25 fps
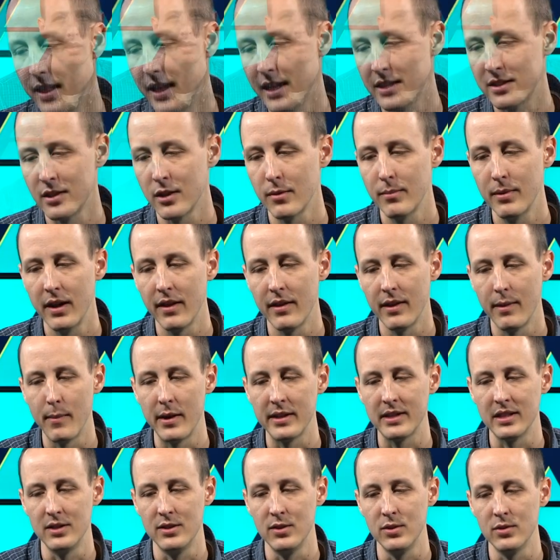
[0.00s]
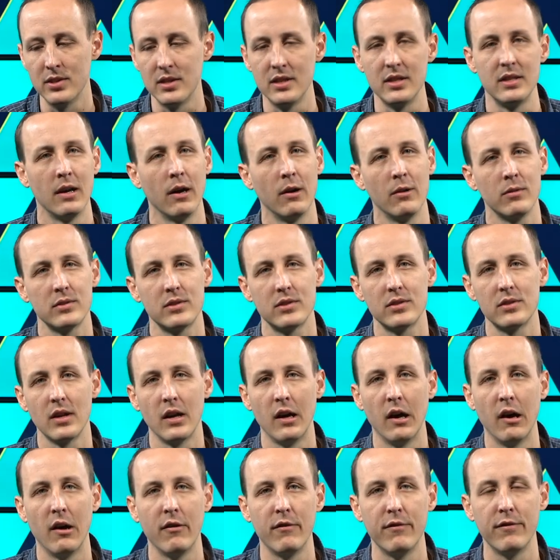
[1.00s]
That's a little bit the, about the do's and don'ts
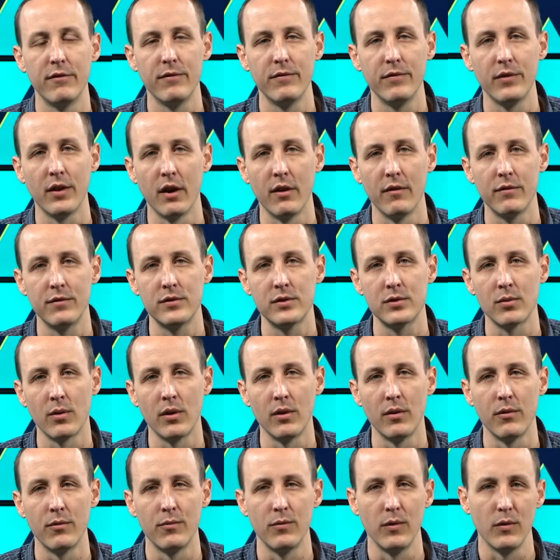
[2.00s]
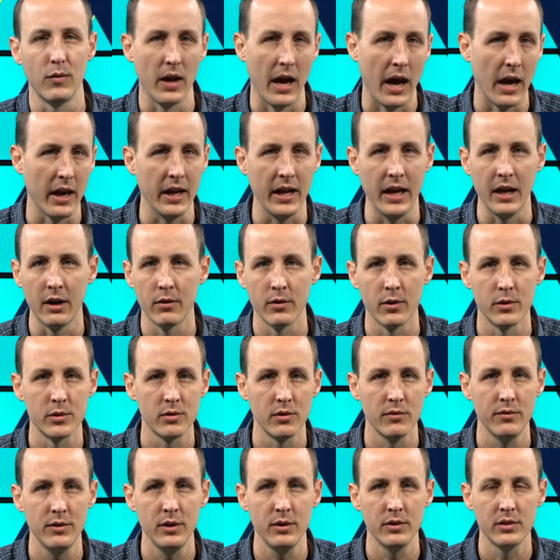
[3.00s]
of of sort of how to handle those
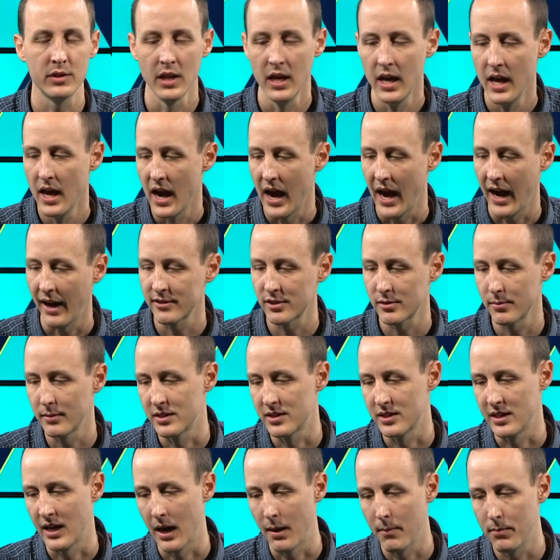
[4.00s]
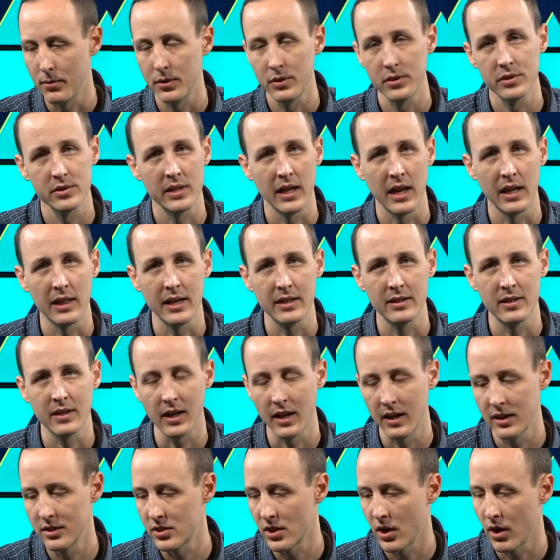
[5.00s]
reviews. I have some examples that I'd like to
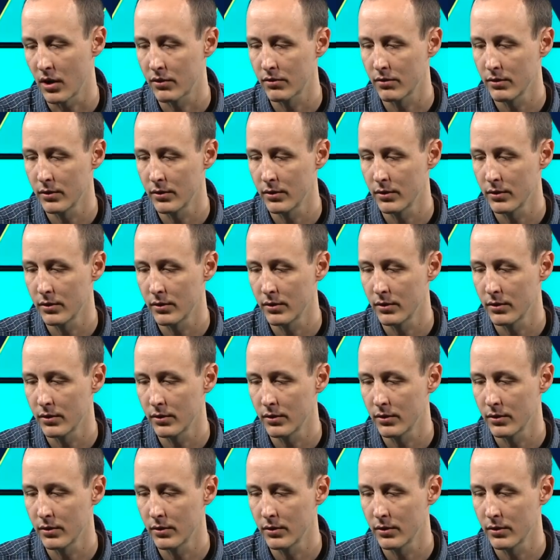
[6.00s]
kind of talk